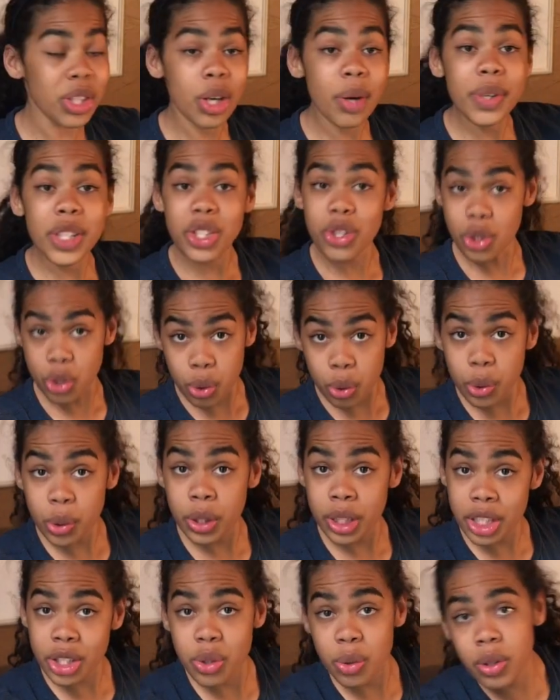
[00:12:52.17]
You know what's
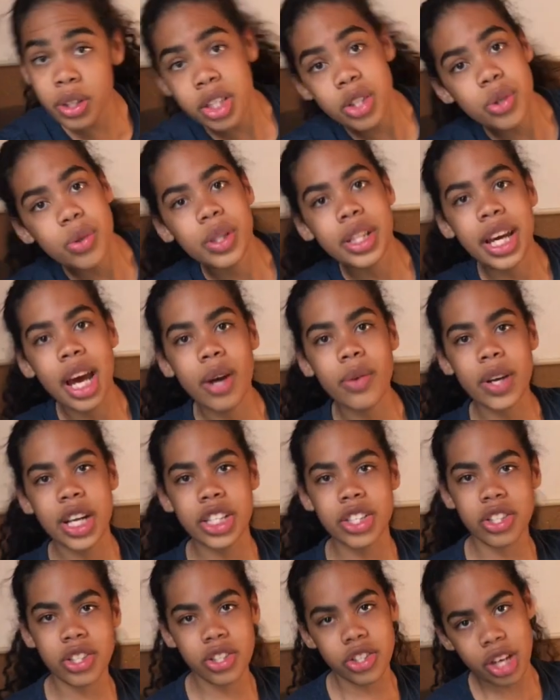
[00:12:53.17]
truly, truly, truly
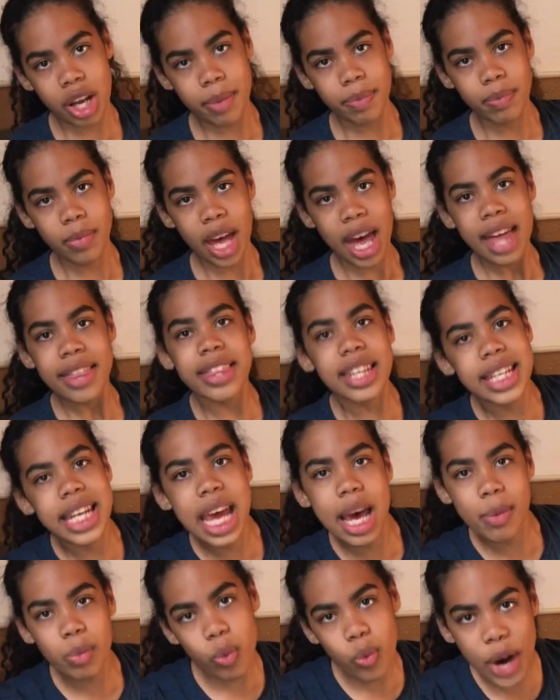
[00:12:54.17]
outrageous, Jem? The
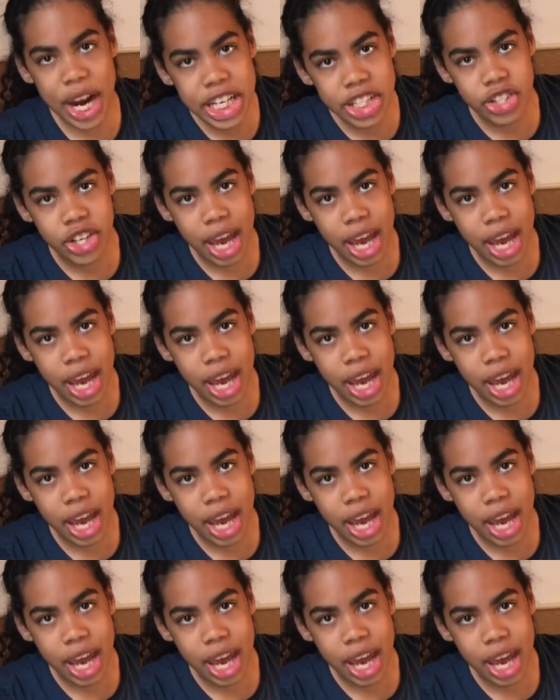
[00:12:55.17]
damn wage